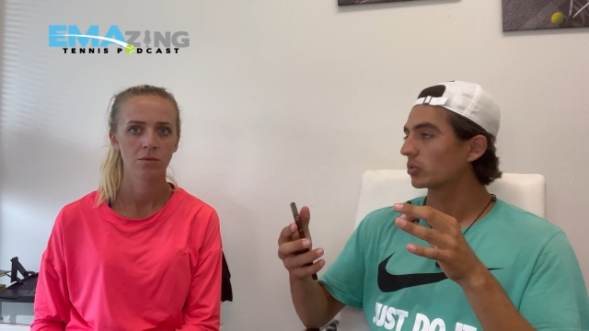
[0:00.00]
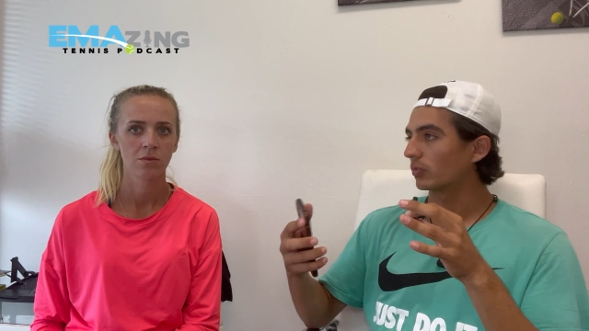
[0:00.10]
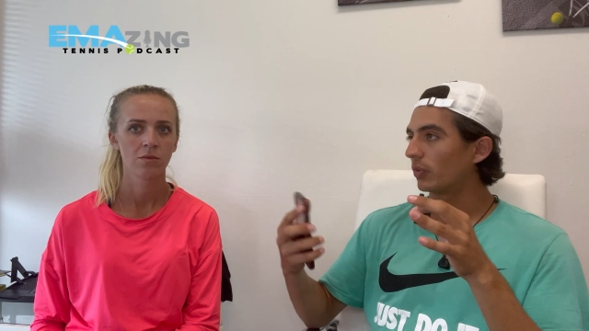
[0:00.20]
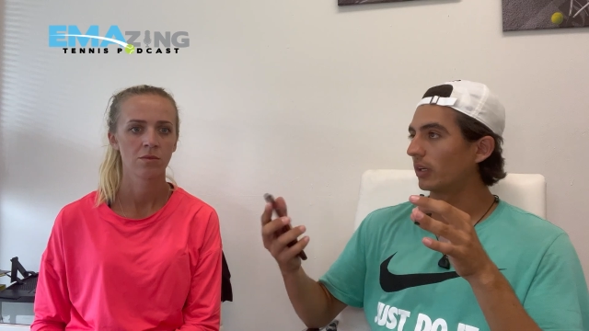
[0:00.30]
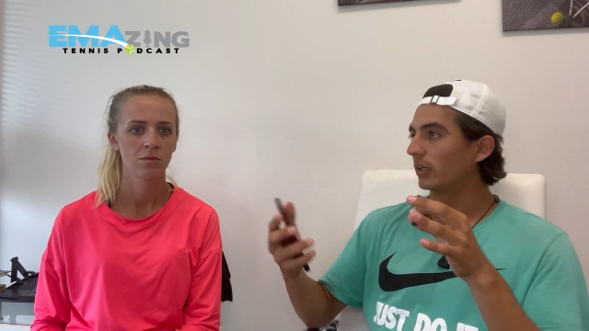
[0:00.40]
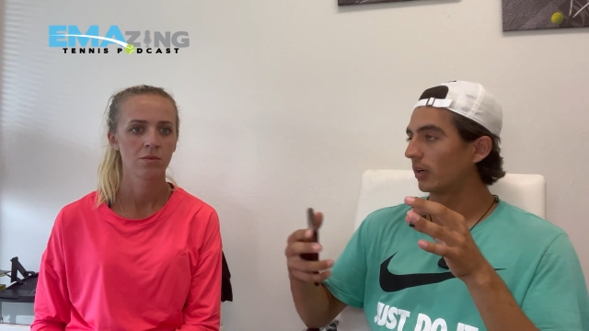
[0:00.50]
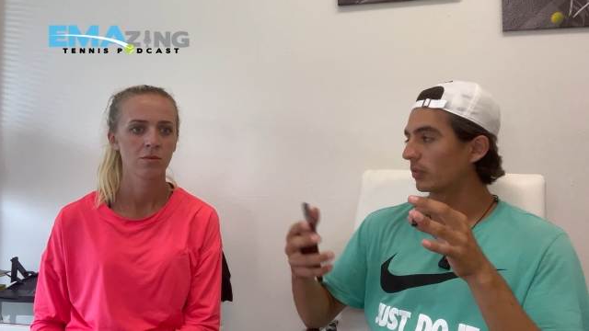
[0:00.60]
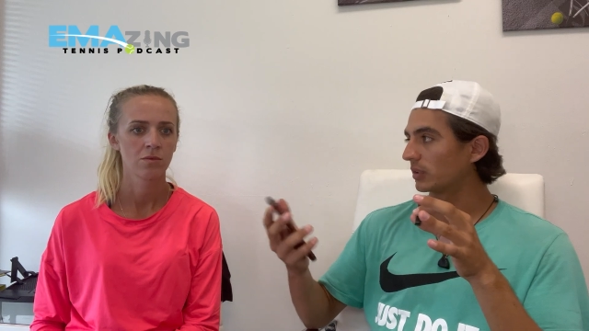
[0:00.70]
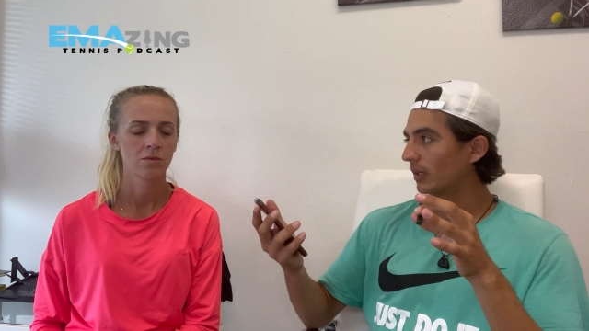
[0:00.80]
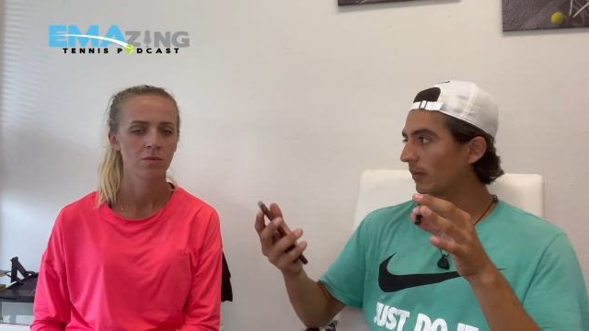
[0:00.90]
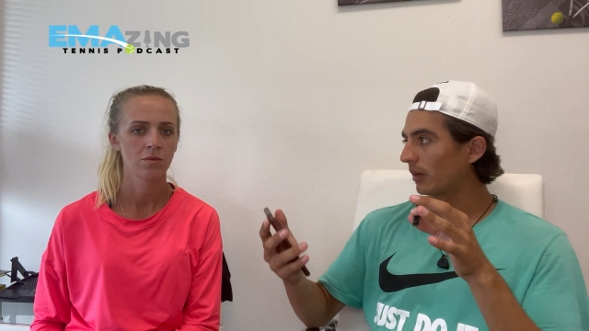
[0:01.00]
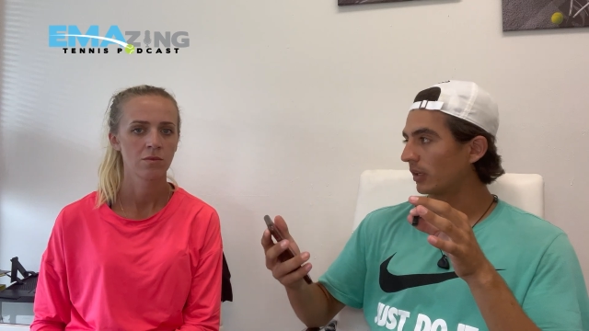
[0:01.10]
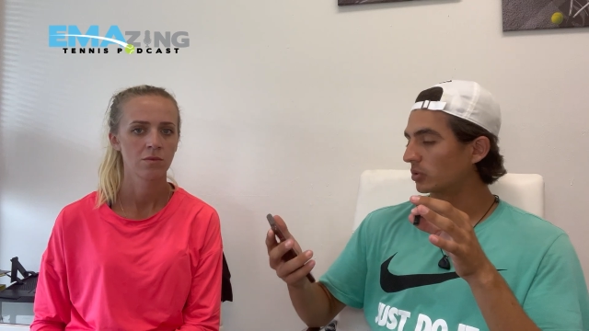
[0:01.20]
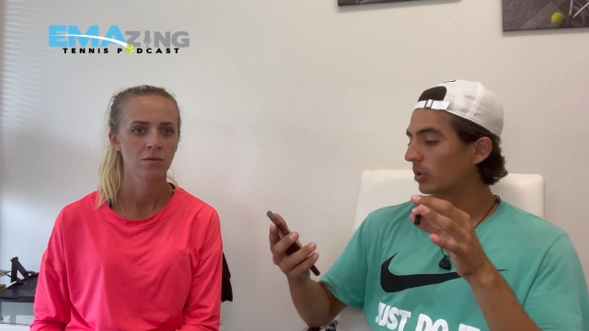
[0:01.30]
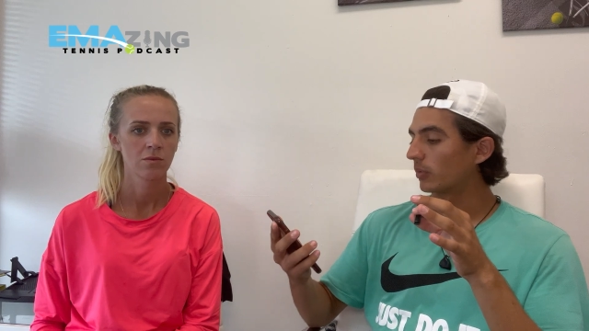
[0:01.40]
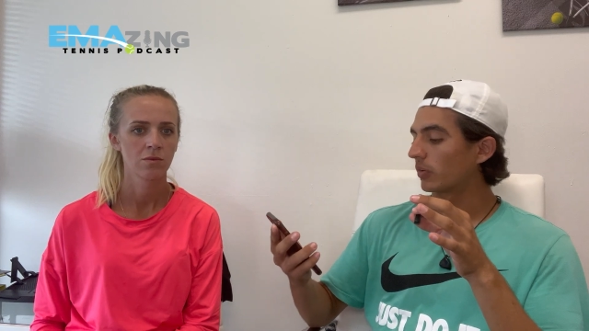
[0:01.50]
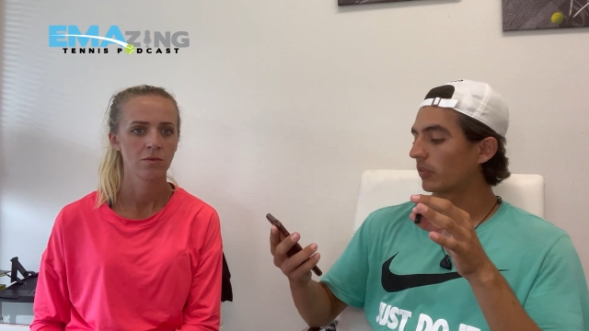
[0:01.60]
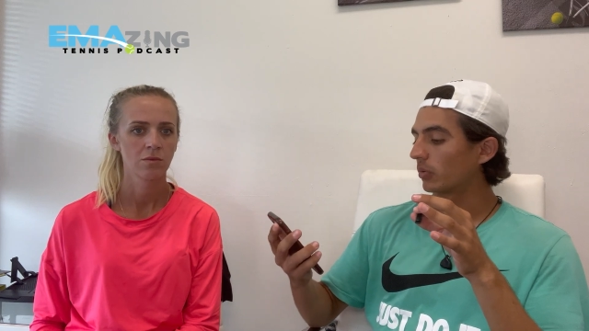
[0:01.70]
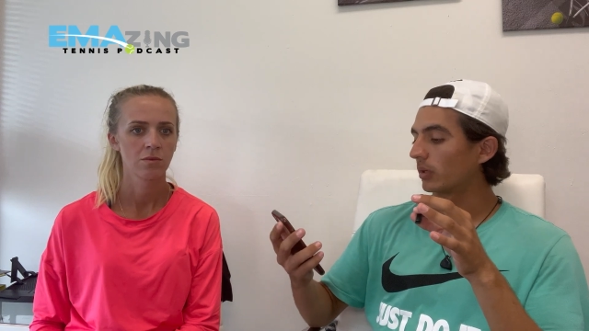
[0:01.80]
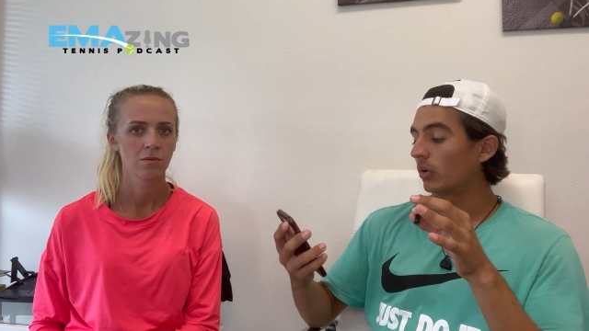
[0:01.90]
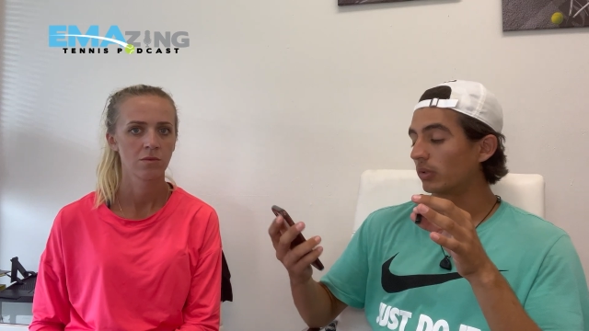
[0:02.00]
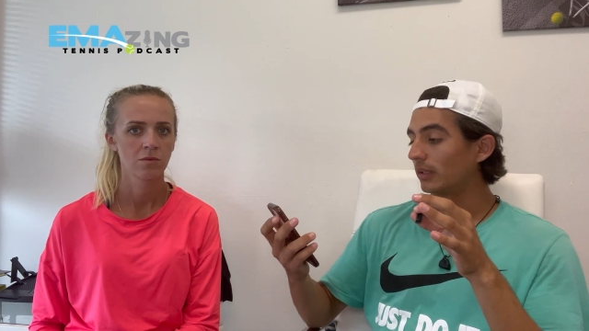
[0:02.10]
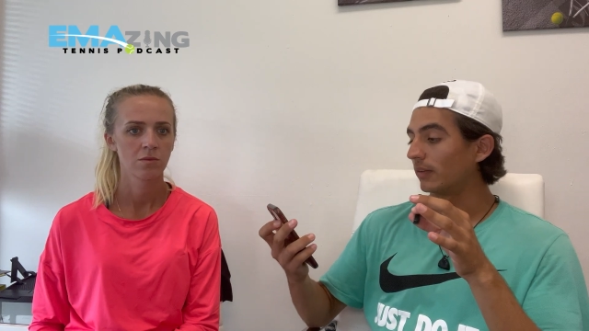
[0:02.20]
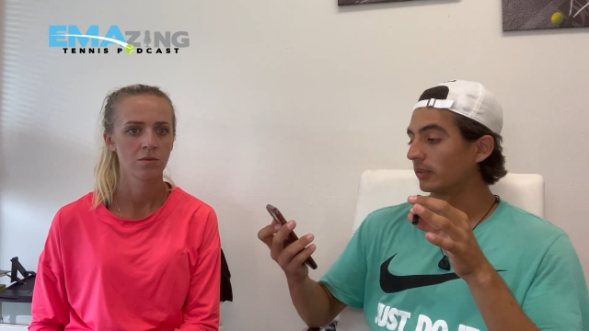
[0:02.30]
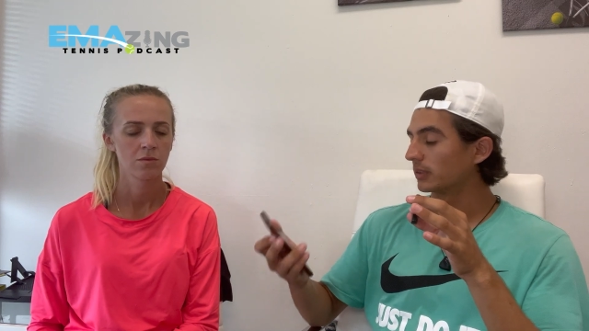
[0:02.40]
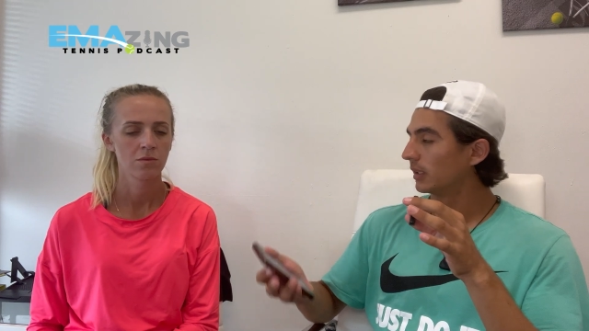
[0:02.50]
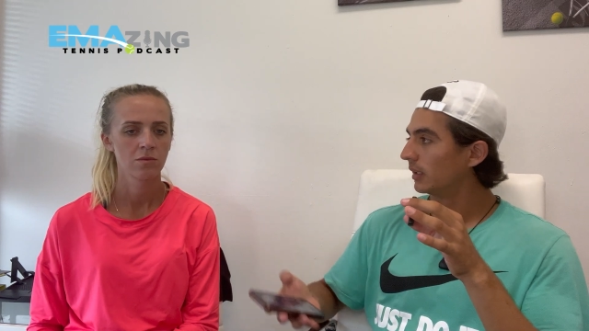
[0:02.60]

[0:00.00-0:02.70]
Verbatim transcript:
Speaker 1: also fun and obviously enjoyable for everyone, all the levels?